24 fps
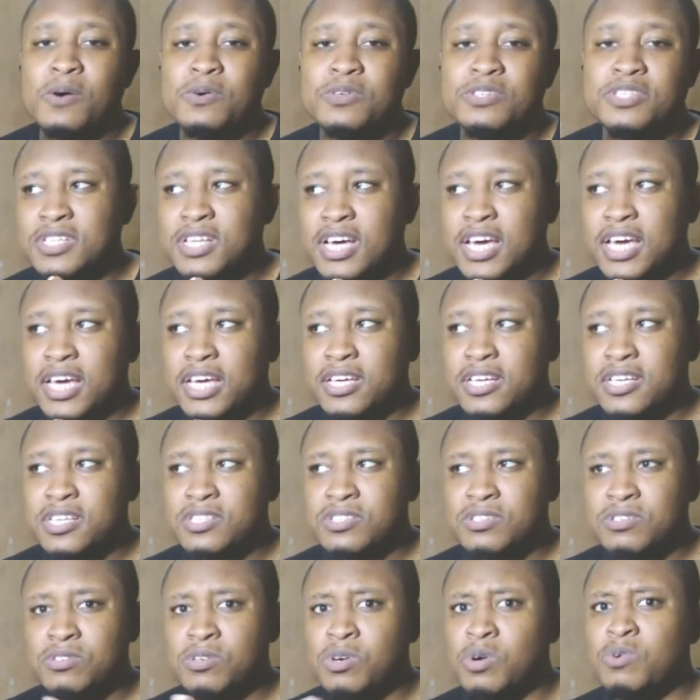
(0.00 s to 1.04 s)
like,
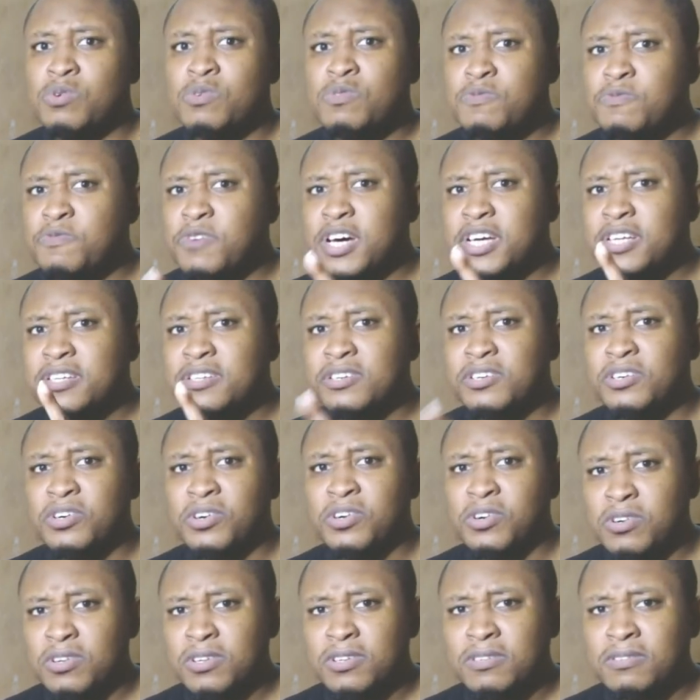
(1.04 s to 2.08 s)
is Goku fighting a
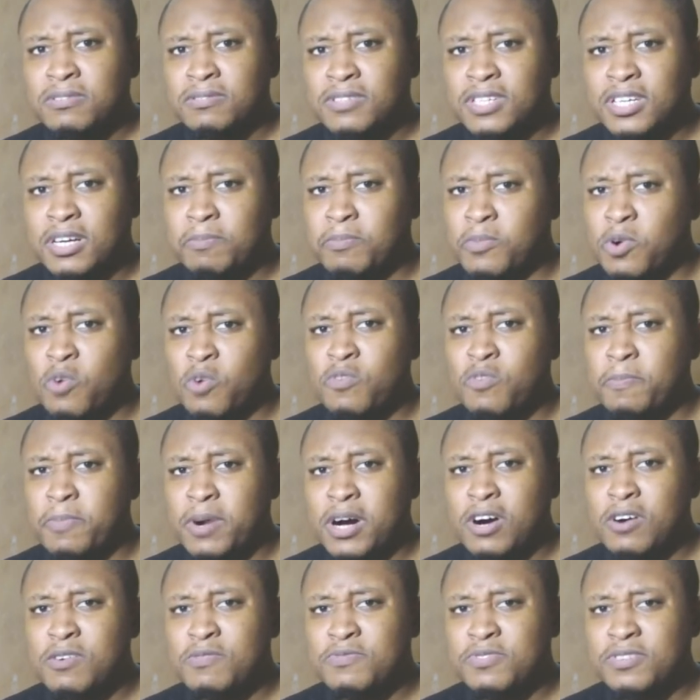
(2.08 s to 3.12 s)
girl, like an
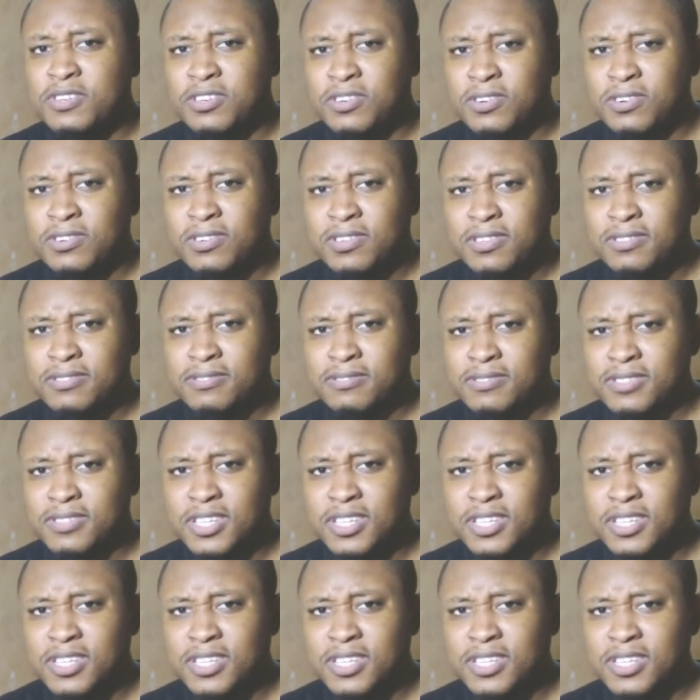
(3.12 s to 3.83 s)
overpowerful girl?